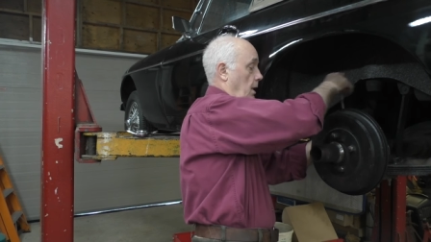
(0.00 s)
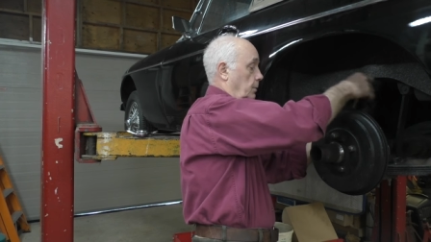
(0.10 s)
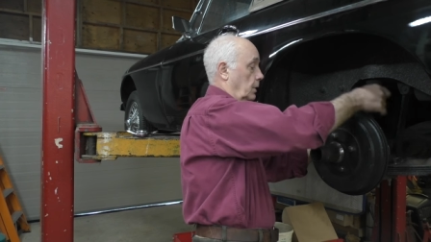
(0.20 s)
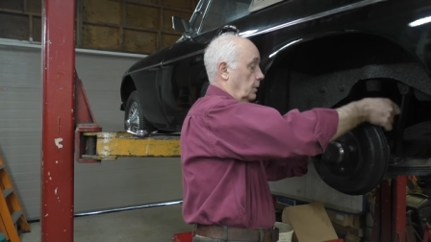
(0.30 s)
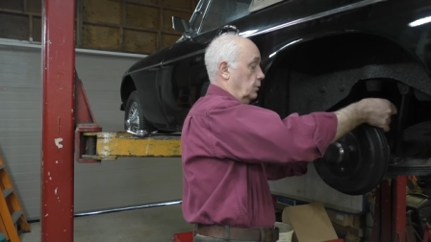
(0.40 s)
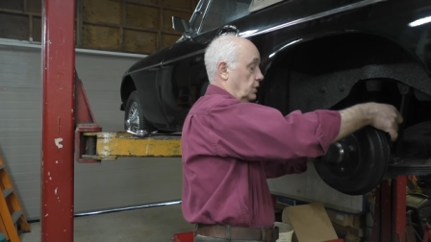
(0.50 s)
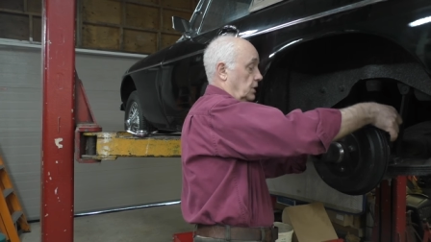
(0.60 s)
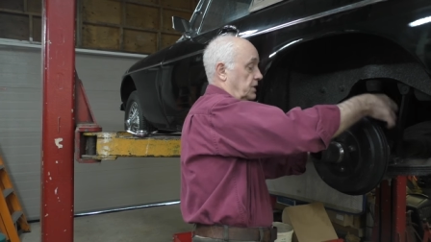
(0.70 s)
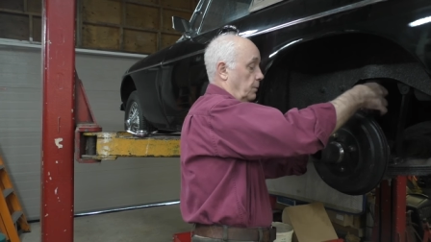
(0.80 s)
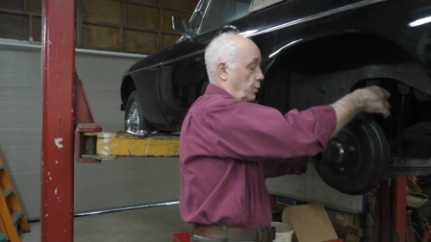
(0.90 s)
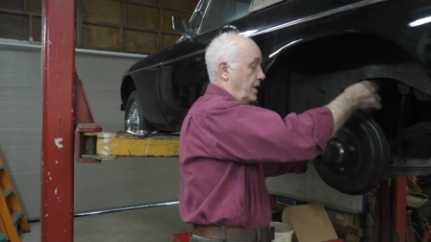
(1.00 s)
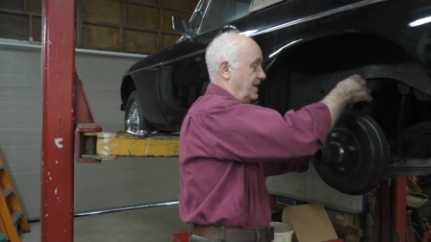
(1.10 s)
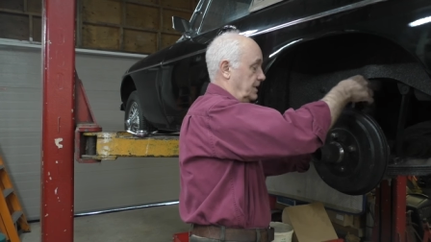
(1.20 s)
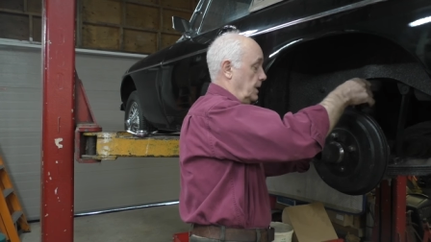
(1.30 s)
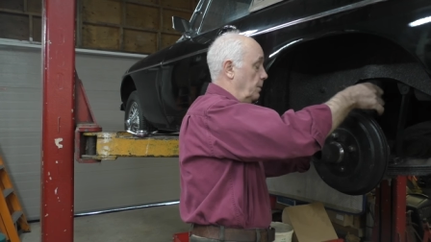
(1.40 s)
I'm going to adjust the
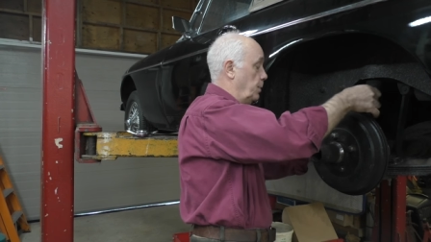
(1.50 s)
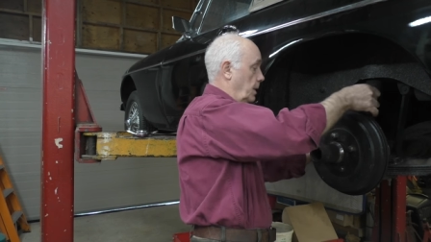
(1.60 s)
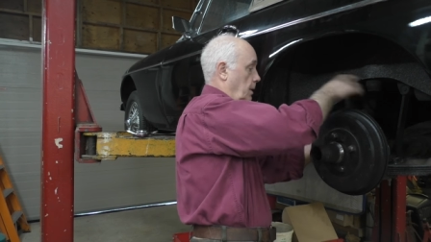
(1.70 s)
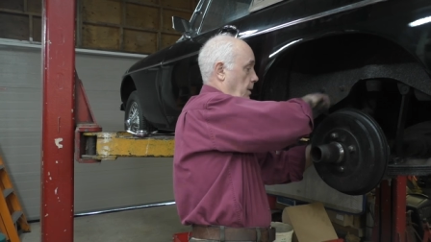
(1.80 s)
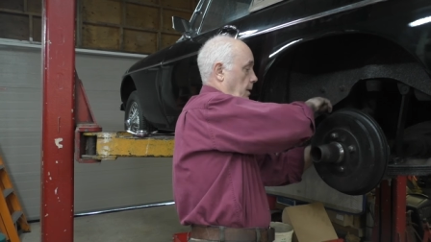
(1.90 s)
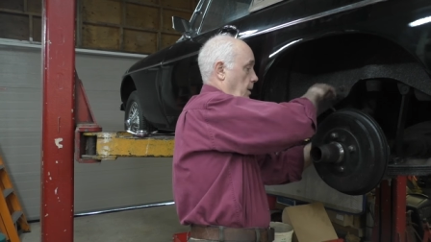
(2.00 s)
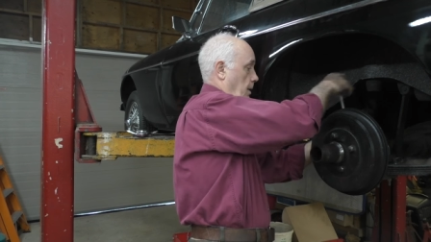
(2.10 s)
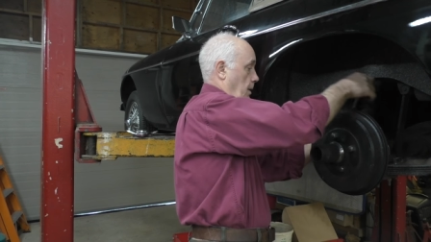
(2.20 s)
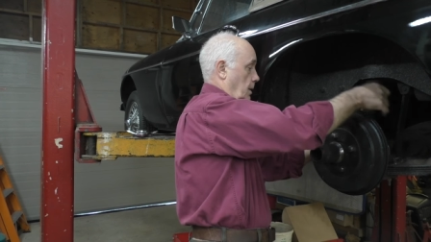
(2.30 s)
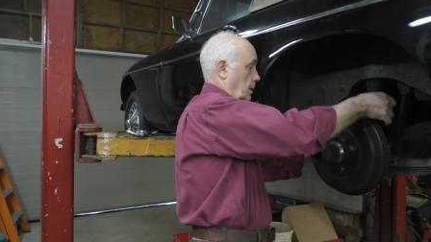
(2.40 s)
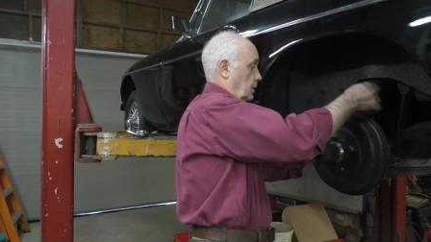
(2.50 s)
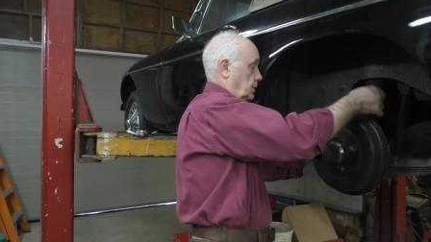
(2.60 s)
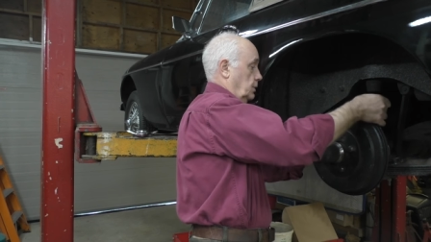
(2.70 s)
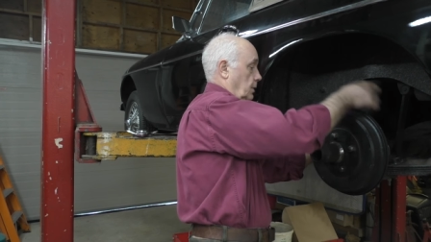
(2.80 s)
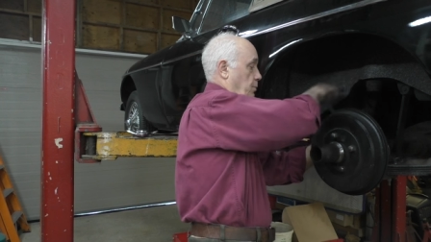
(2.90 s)
brakes up
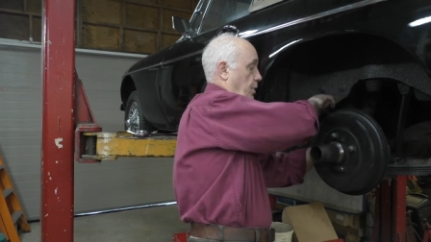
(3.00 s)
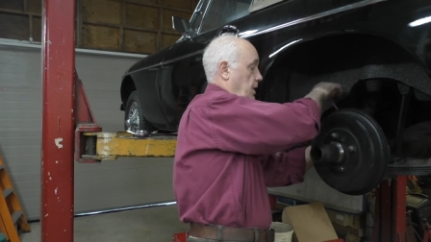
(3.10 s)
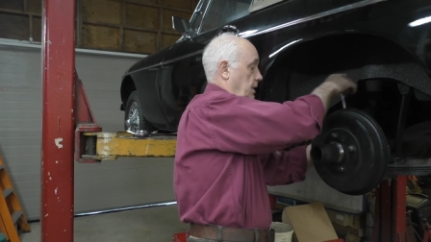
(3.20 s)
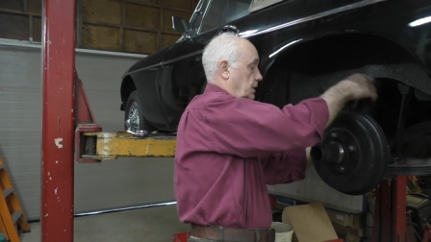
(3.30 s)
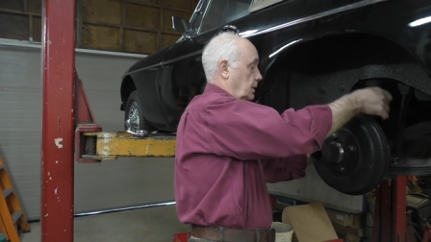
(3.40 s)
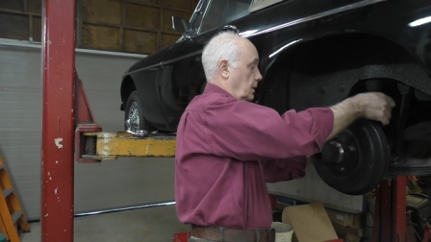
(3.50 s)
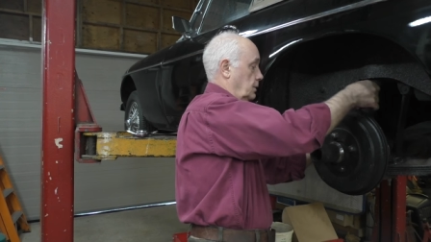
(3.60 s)
so the brake